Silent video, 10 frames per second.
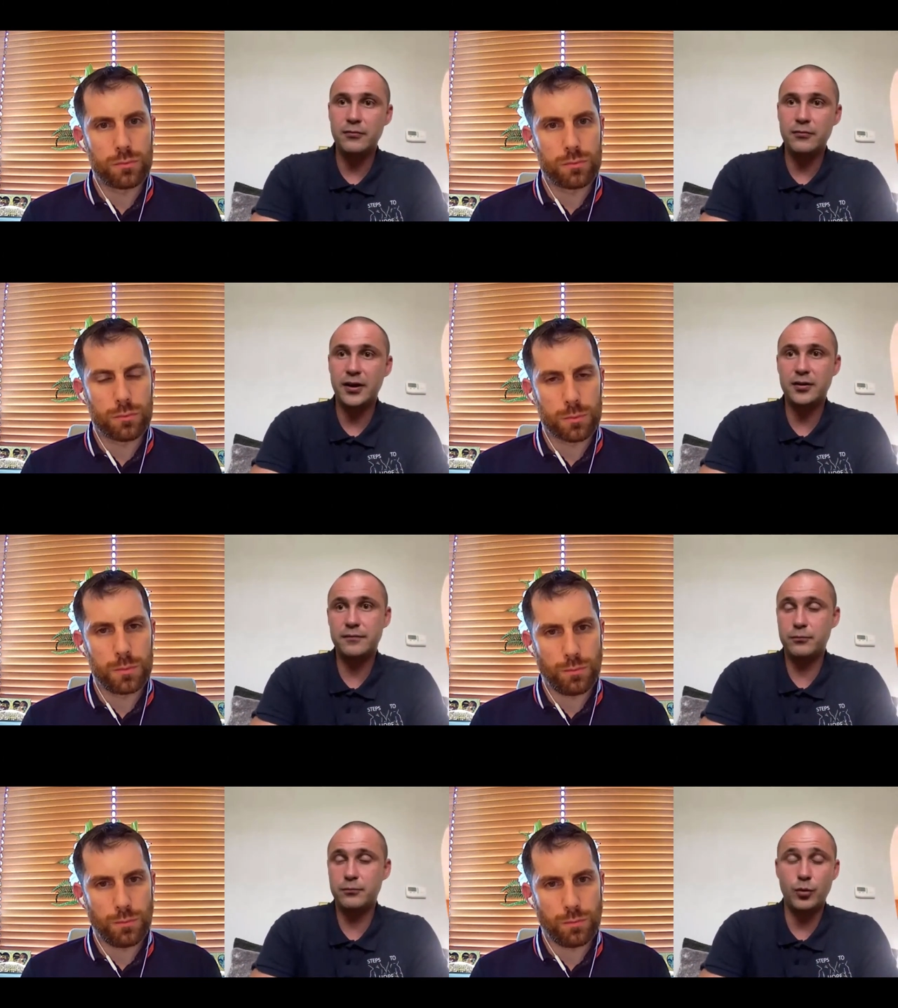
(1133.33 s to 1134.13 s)
Speaker 1: Then
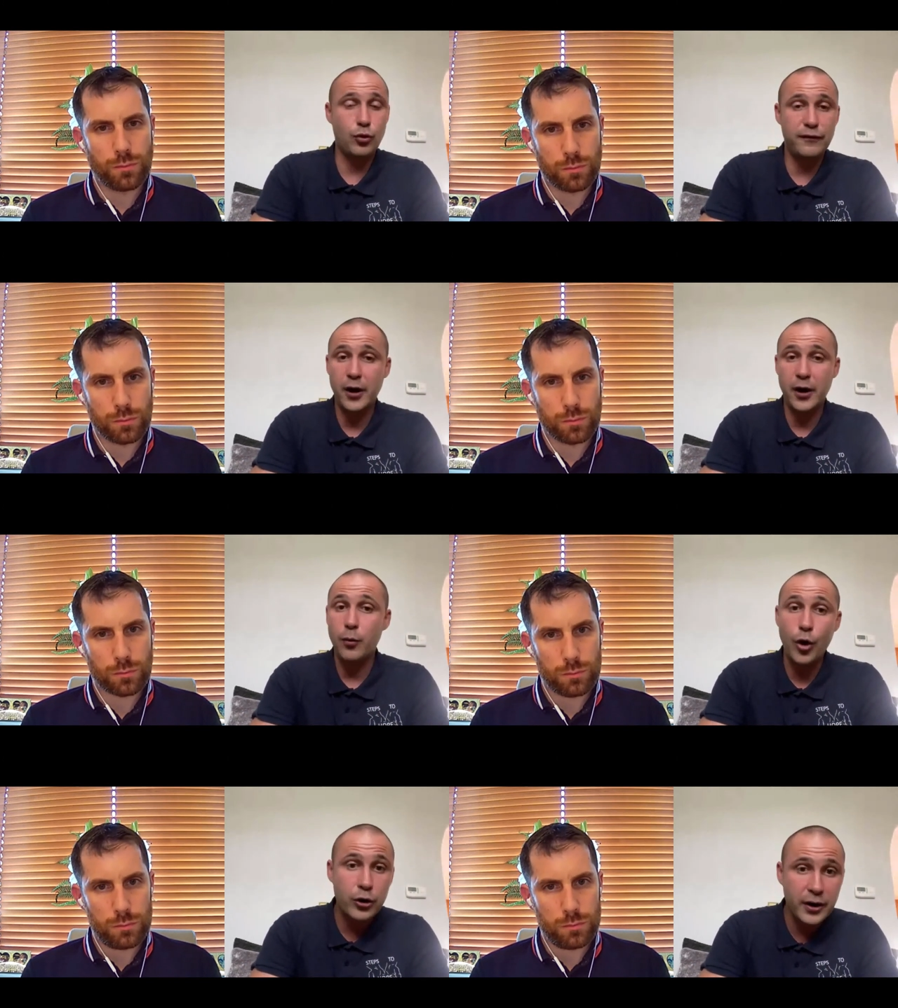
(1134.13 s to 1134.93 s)
like we'll go
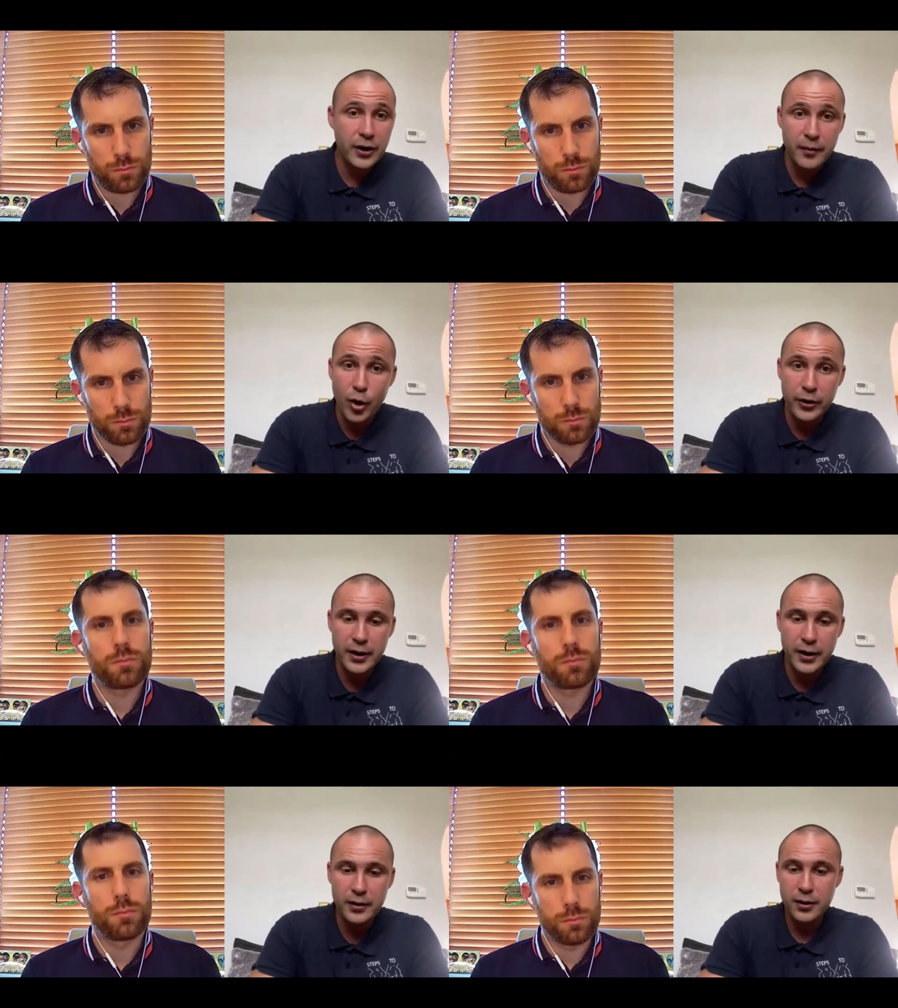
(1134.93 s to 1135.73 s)
for a walk in the
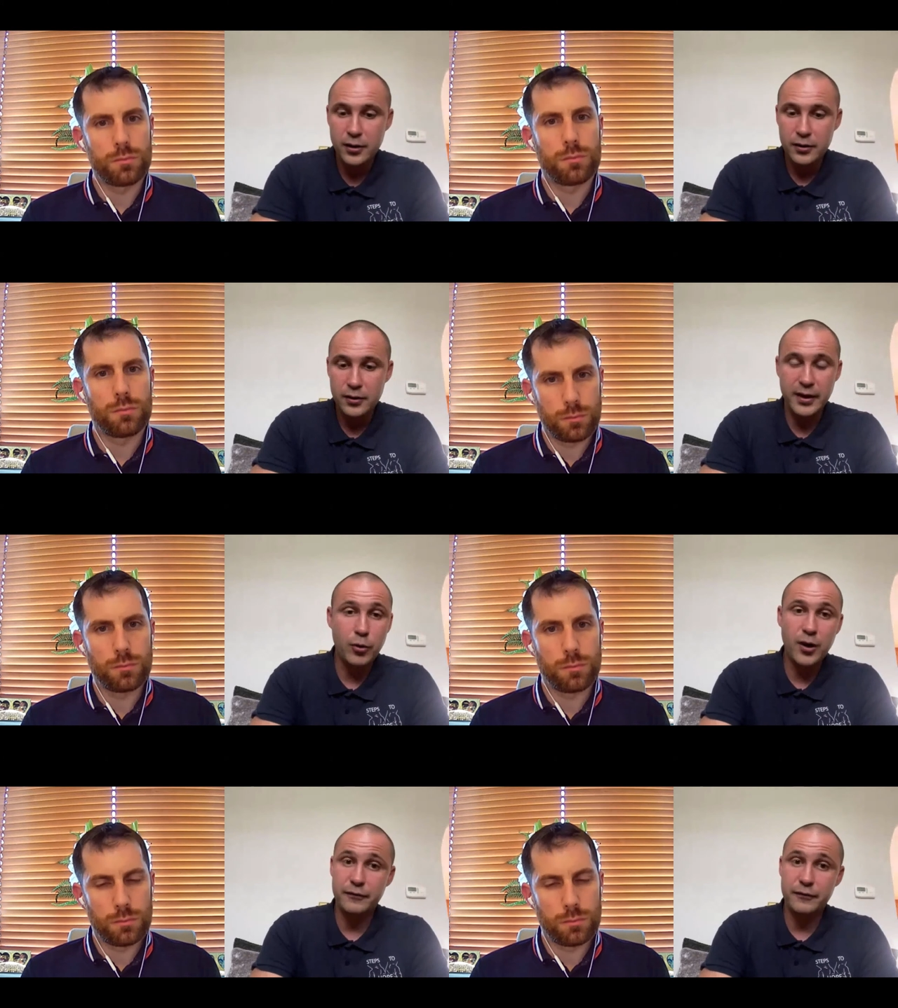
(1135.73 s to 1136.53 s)
morning.
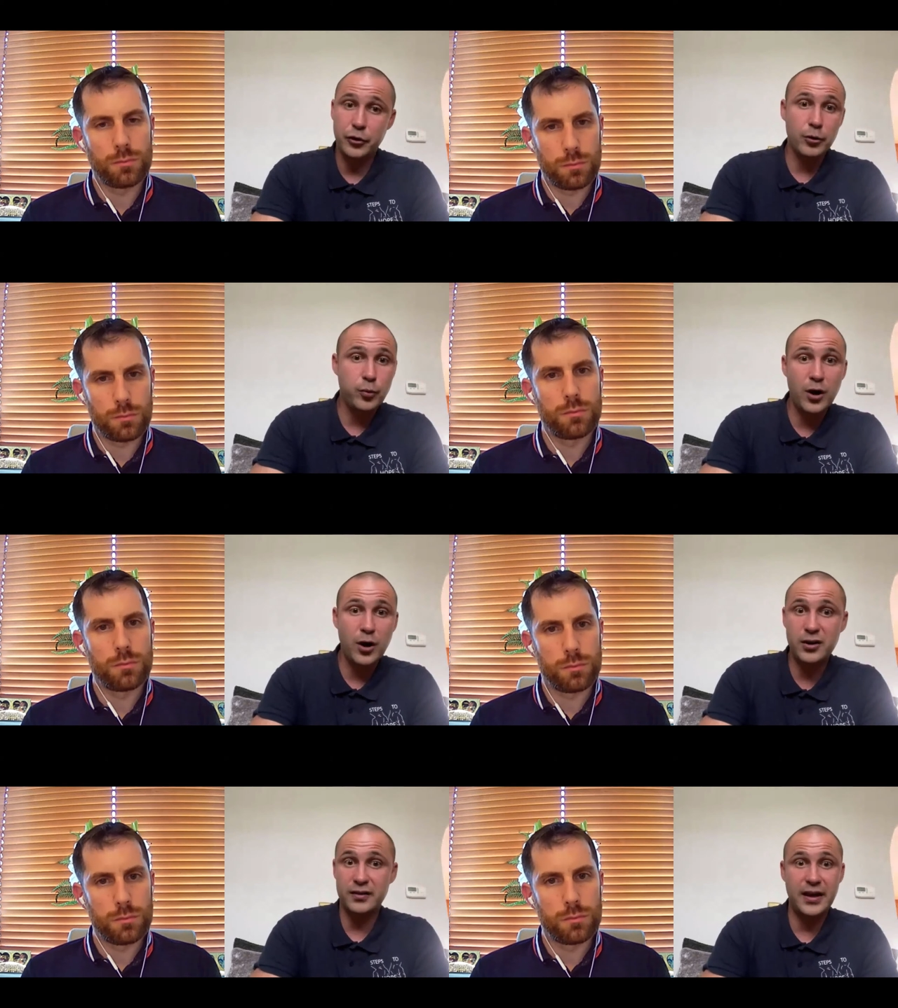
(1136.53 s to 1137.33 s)
Then we'll have
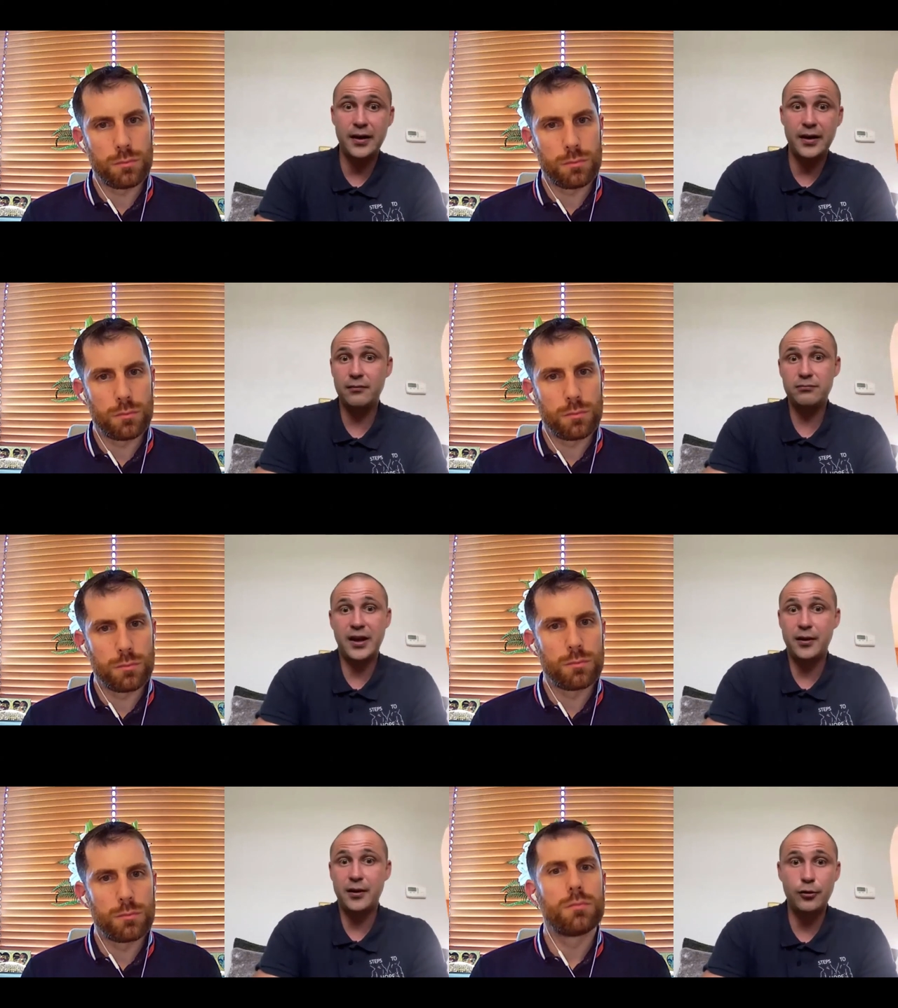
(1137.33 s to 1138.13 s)
group work at
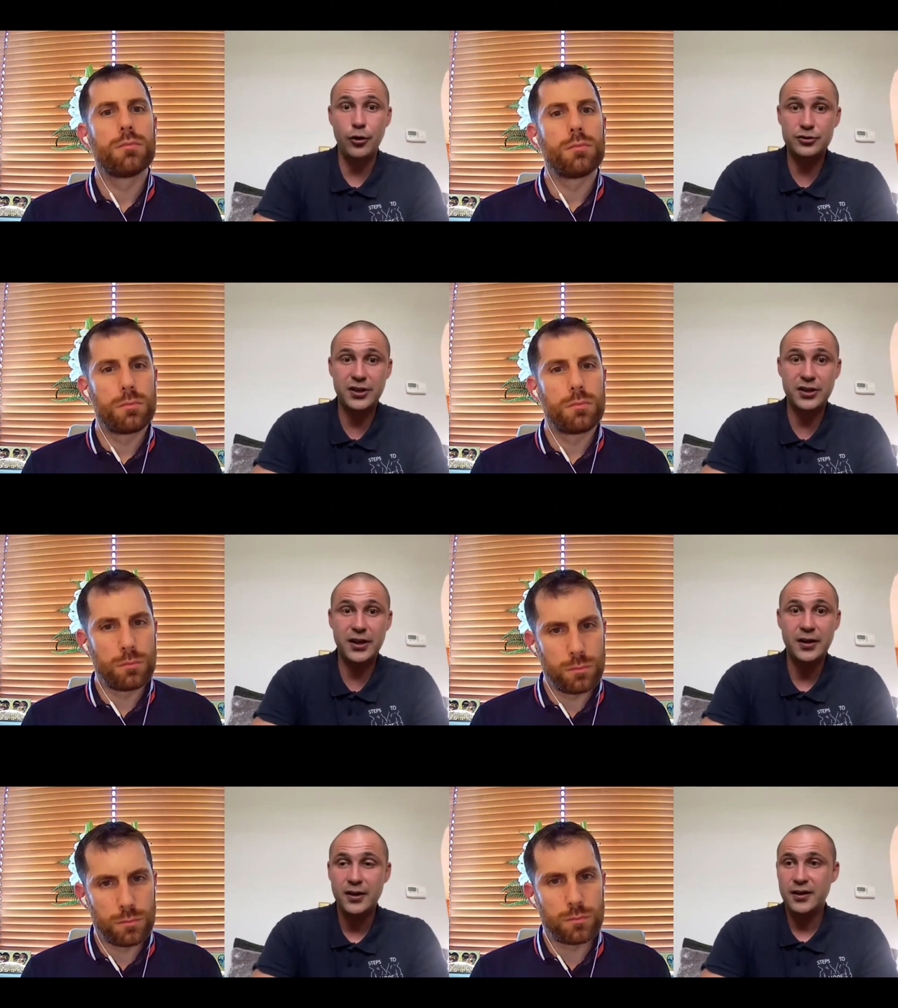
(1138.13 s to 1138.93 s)
10, 10 o'clock,
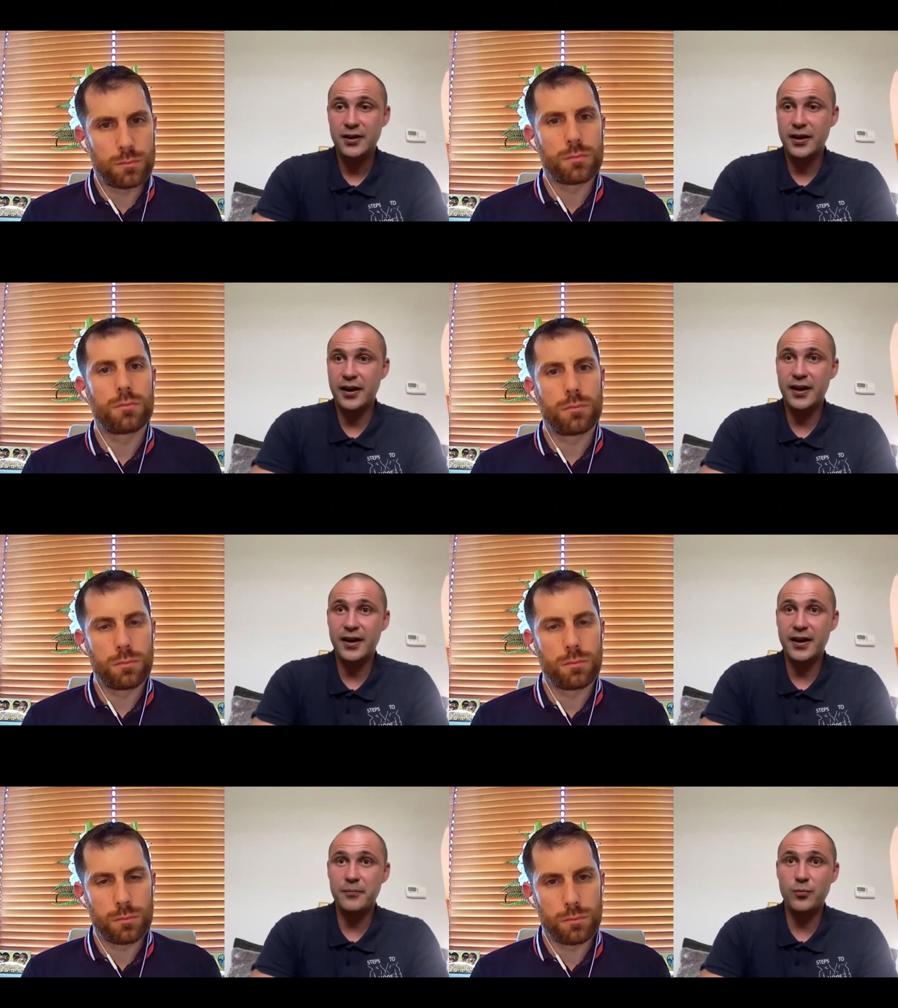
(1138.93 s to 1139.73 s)
say
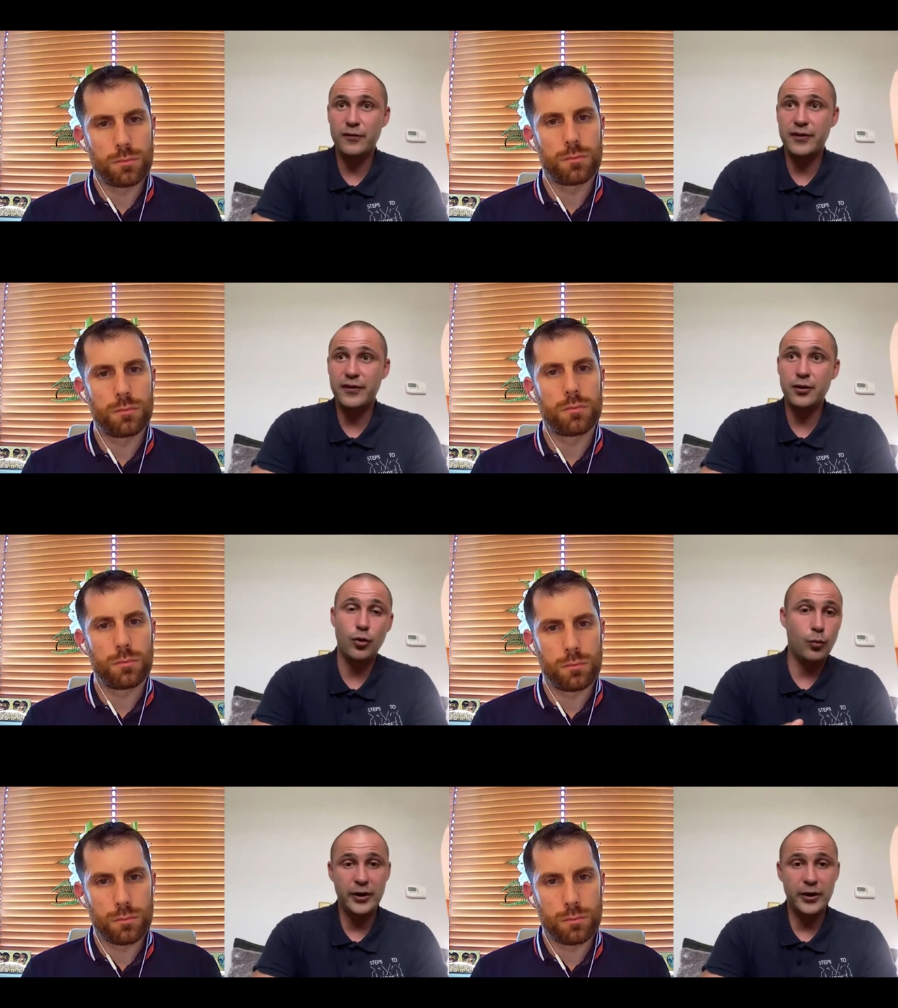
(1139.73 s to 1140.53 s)
um, we've
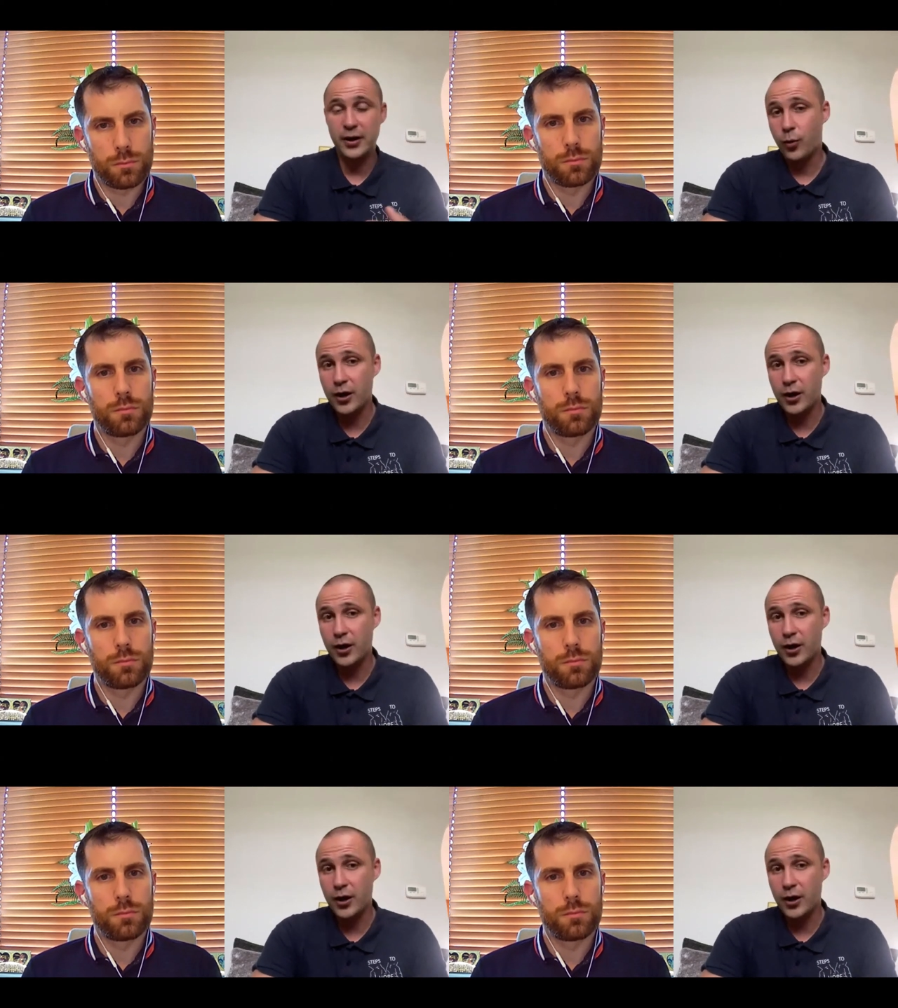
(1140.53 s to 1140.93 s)
then got one to